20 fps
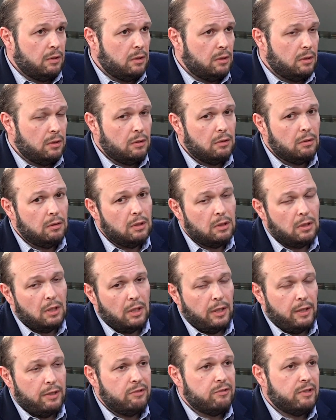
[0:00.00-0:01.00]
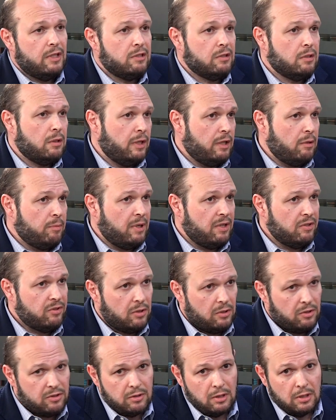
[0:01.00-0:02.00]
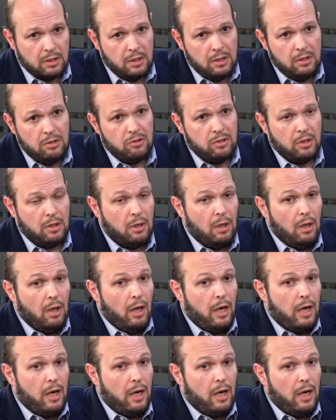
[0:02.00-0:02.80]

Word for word: alliance that's led by Serzh Sargsyan.